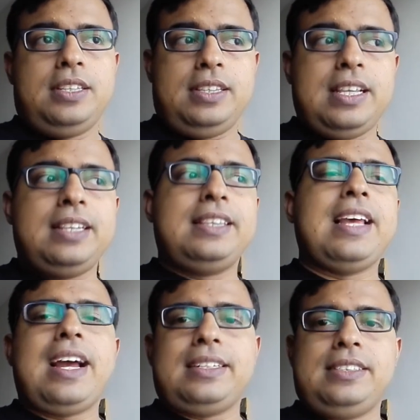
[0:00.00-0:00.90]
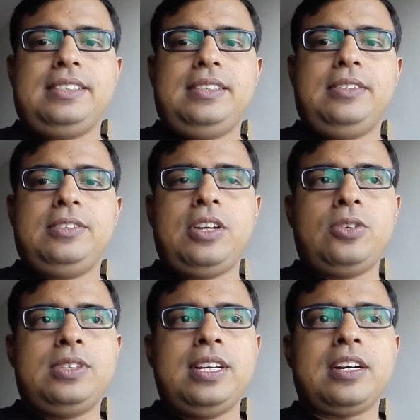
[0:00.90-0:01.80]
then that.
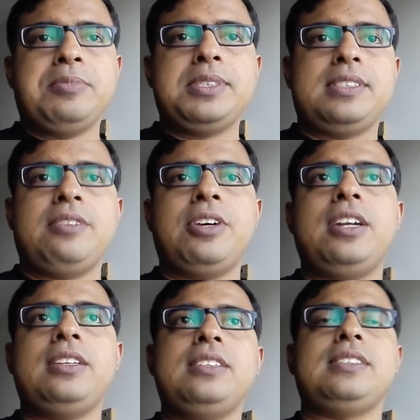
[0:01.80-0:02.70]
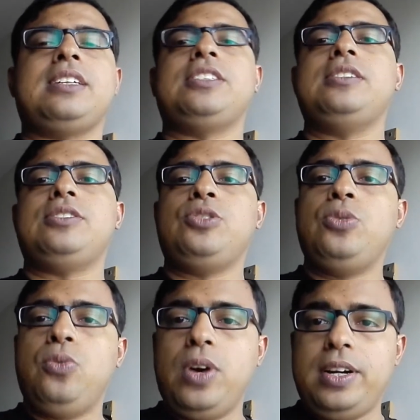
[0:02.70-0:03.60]
Now there can be several other sections to
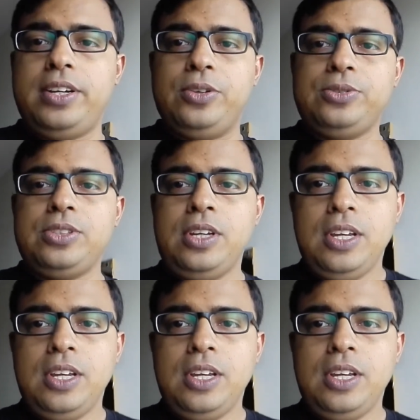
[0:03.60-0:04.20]
world news,